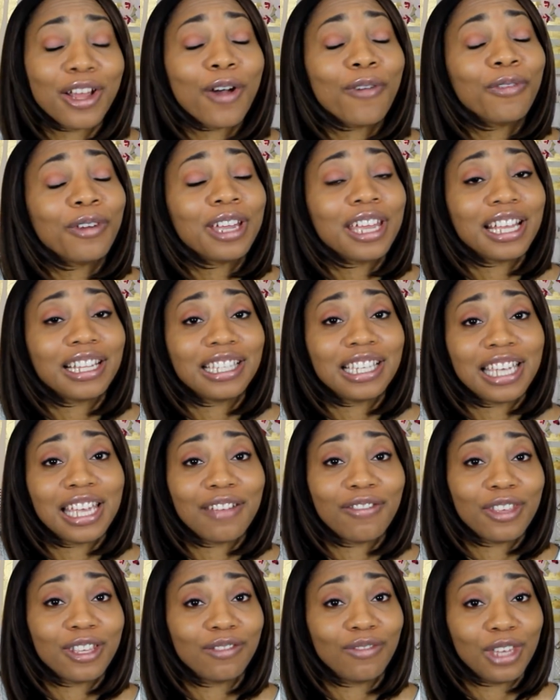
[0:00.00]
don't forget to
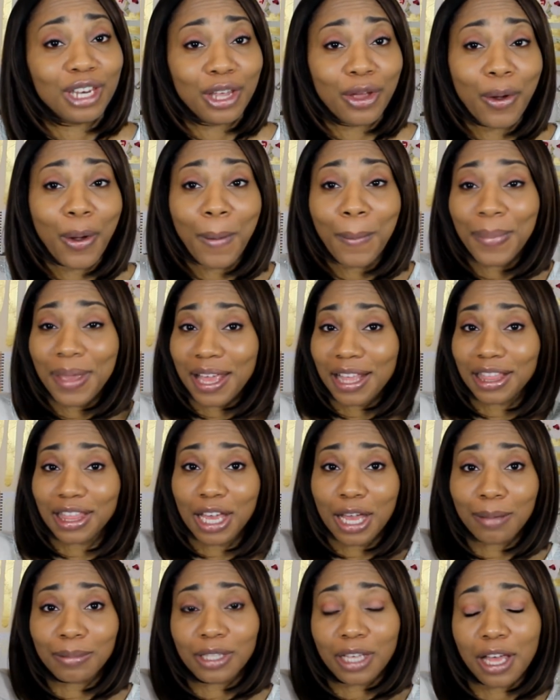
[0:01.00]
give this video a big
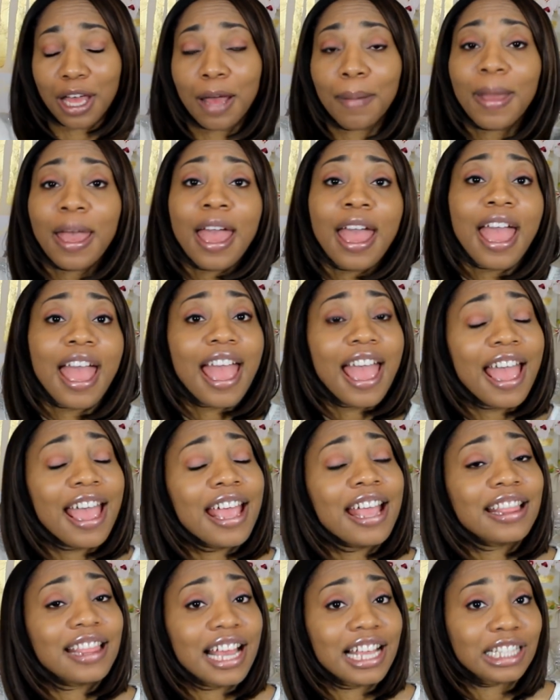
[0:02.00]
thumbs up and
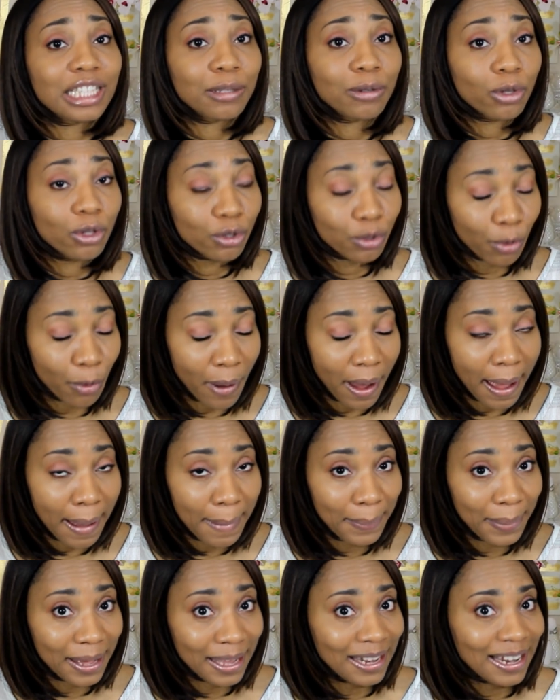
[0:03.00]
hit that
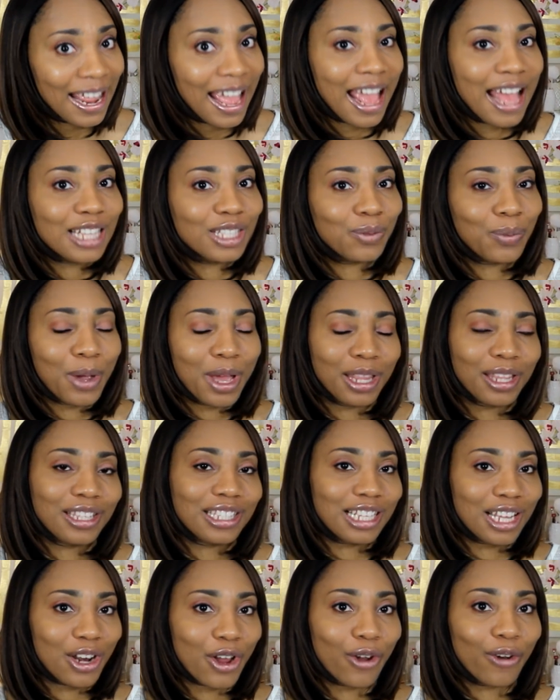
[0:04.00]
subscribe button as well as
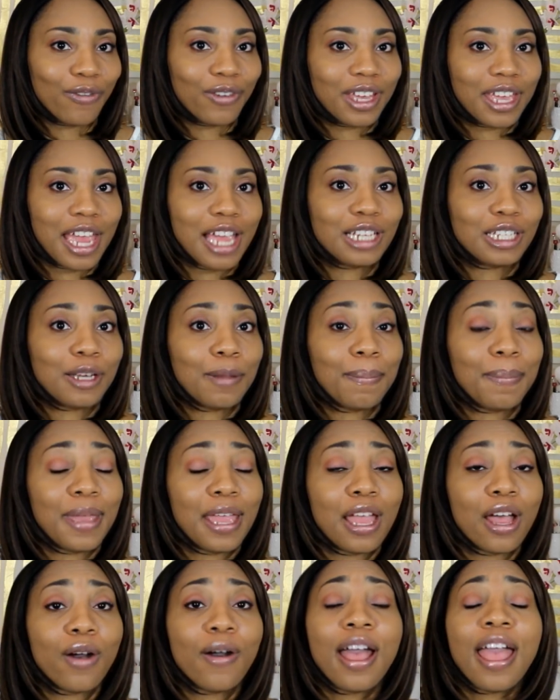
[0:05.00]
the notification
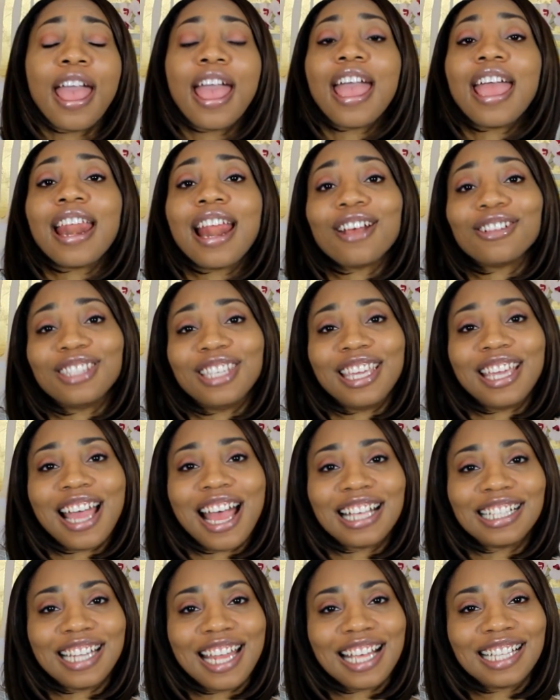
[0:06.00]
bell, and I'll see you
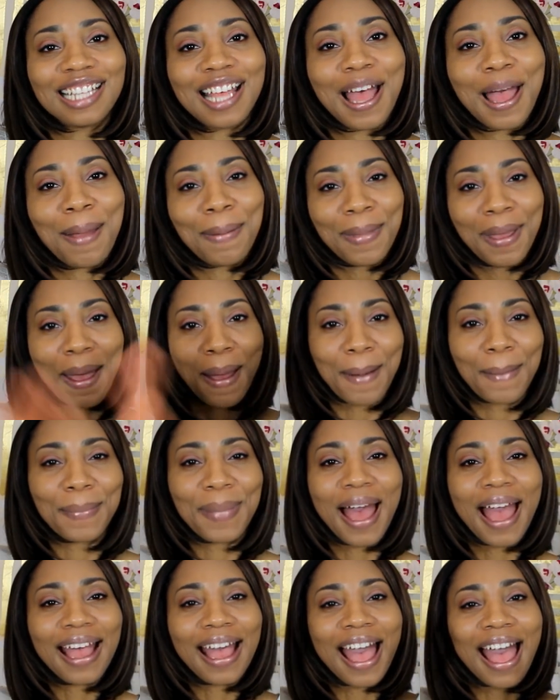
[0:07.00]
guys next time.
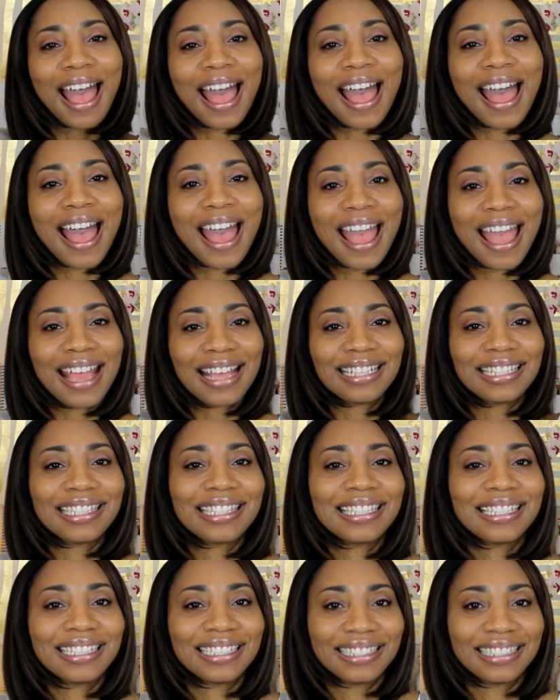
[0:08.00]
Bye guys.